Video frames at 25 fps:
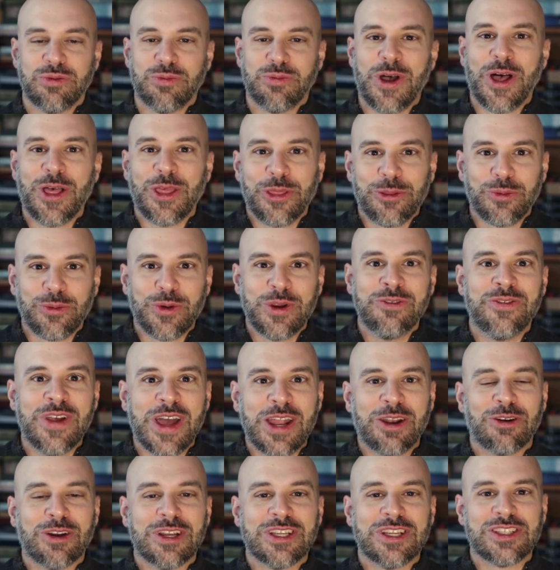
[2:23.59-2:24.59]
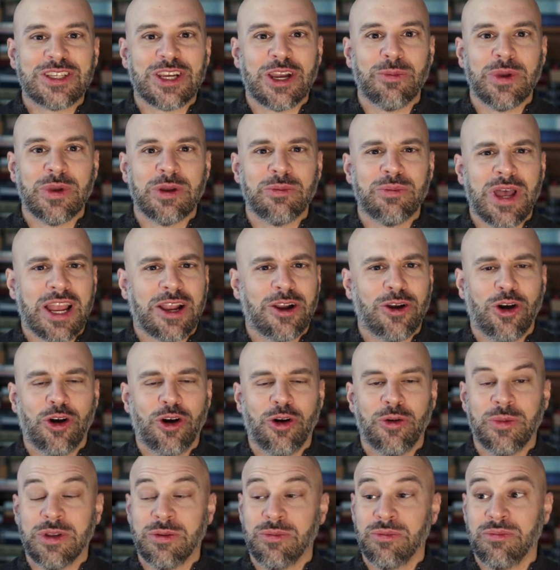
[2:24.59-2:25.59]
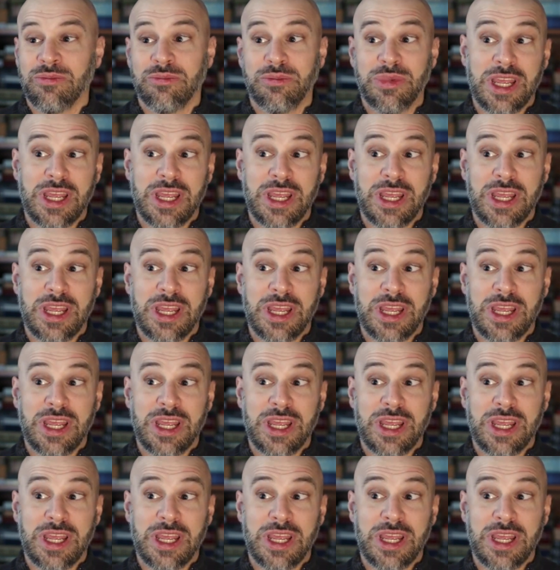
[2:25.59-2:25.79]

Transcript: about three veterans coming back home and